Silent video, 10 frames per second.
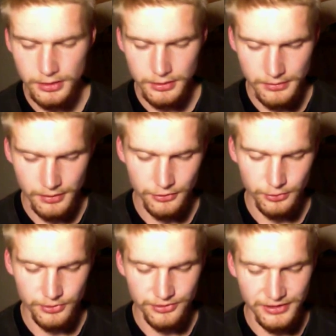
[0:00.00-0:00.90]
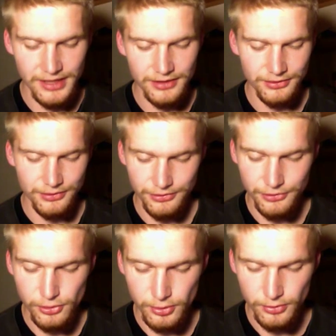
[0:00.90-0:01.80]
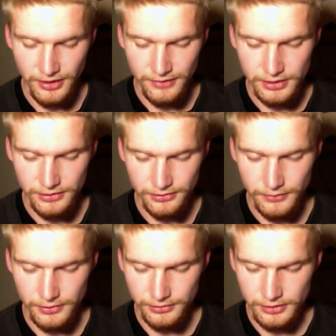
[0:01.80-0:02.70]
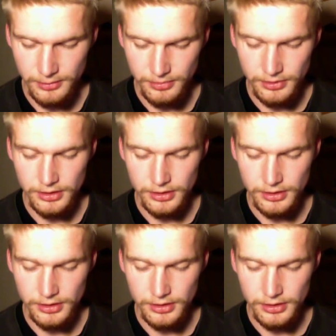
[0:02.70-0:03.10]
The others were dazed and stupid with heaviness of their sleep.